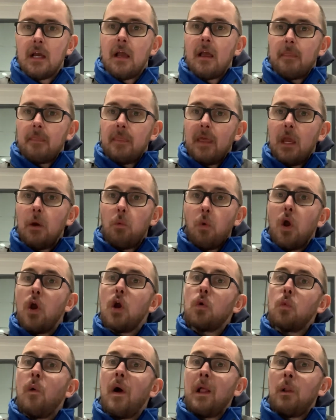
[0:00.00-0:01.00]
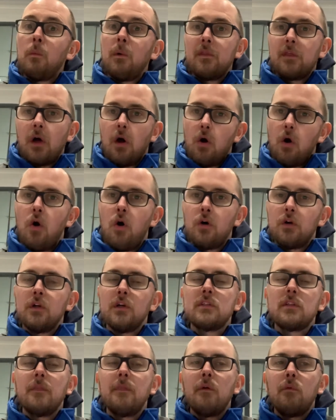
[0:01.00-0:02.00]
They work well with a harness.
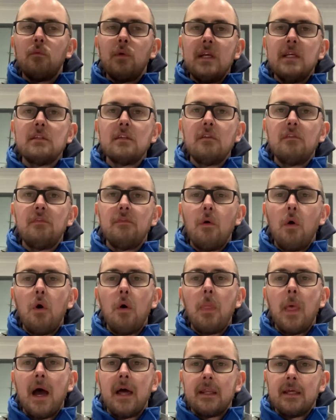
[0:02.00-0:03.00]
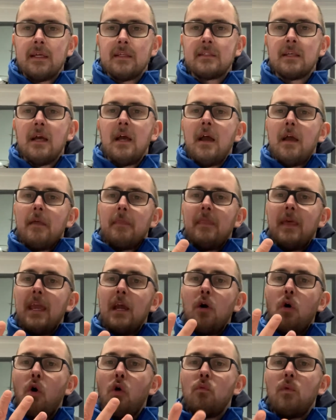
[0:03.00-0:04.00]
And the reason for that is they
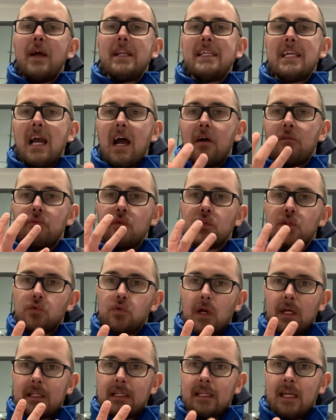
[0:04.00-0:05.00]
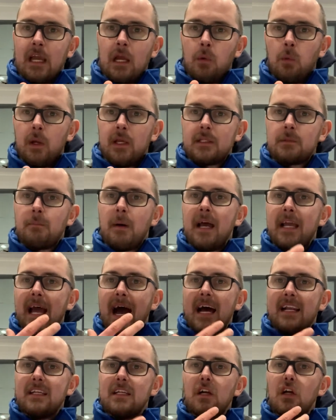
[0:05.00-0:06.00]
already have restricted airways. By
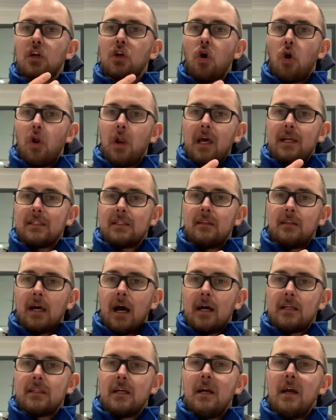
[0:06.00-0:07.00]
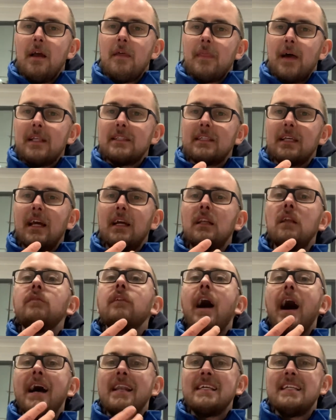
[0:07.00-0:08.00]
adding a collar to that, that's kind of
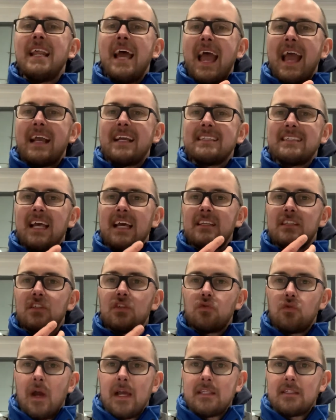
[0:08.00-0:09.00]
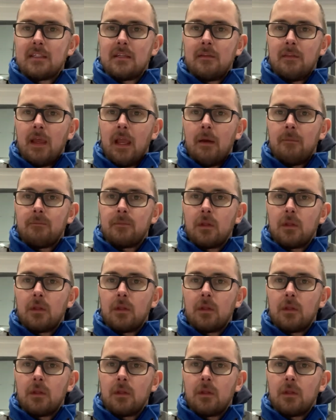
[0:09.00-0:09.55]
adding excess stress to there.